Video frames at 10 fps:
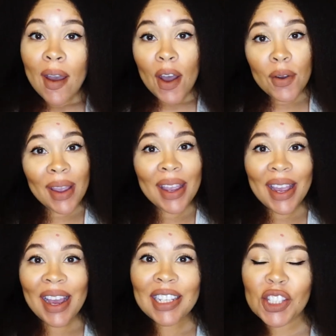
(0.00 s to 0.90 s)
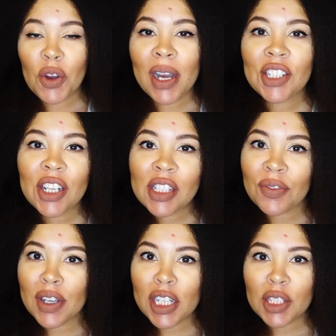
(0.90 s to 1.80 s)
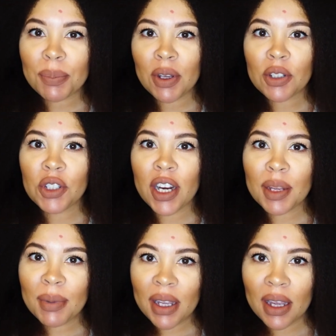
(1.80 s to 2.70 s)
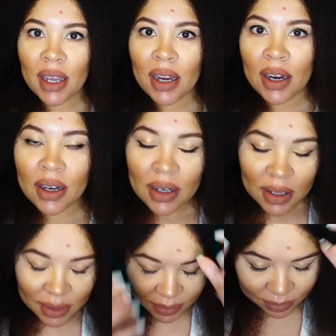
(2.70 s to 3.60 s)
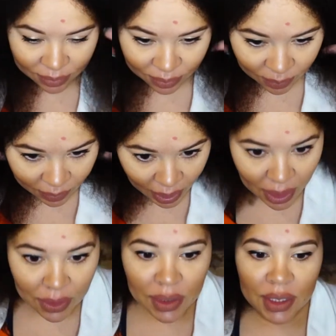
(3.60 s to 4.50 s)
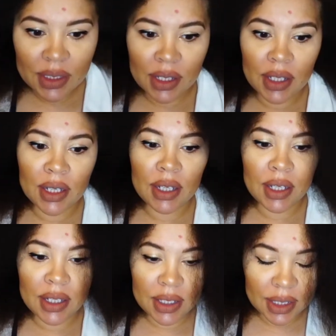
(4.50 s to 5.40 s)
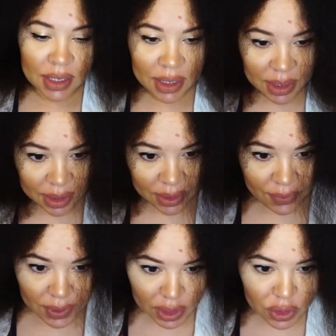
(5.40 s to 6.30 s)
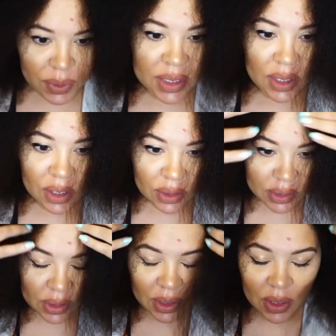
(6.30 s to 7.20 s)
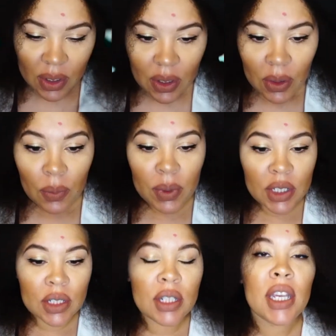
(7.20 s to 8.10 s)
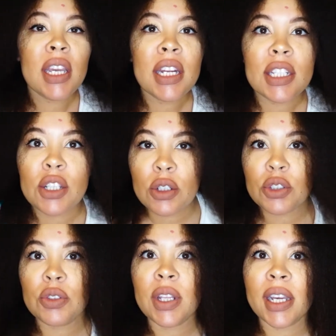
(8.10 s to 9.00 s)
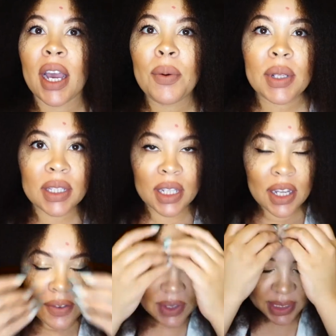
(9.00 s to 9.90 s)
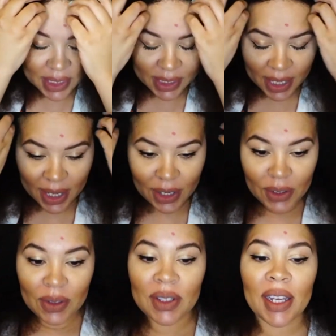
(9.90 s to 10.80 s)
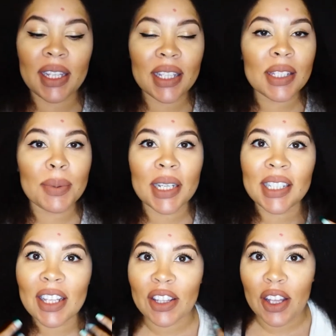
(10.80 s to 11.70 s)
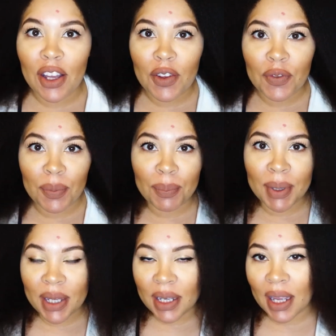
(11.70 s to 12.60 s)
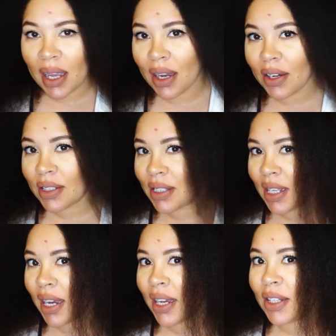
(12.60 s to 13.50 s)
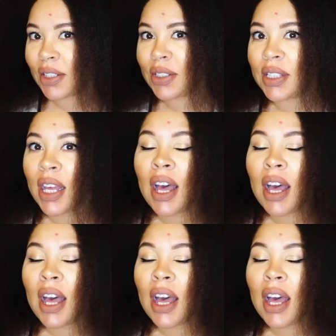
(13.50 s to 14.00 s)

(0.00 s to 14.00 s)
Okay guys, so I just finished blow drying my hair, and this is the finished result, which again, I told you, like, I would love a style like this because I love big hairstyles.